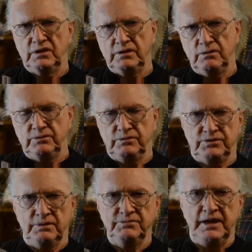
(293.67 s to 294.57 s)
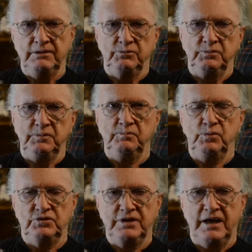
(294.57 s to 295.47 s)
so sometimes we'd be
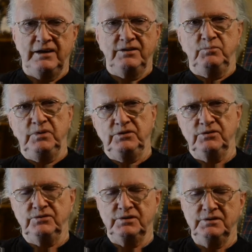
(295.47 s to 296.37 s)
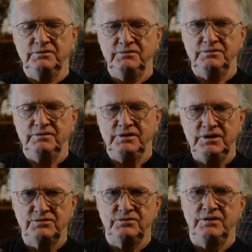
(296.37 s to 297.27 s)
pushed out of the pictures on
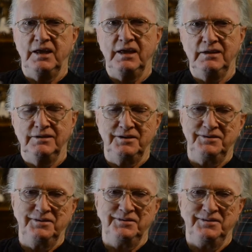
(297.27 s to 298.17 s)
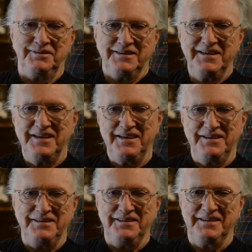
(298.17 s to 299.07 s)
Easter Day. And
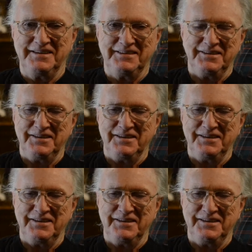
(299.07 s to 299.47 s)
it